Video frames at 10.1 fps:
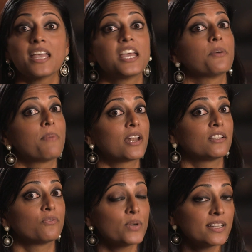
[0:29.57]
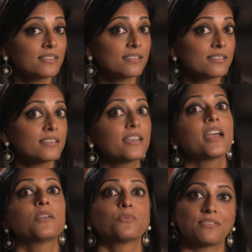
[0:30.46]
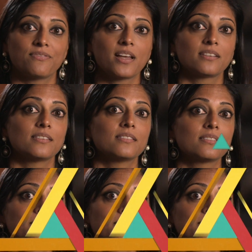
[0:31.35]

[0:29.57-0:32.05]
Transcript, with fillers: in a battle of wits and reflexes.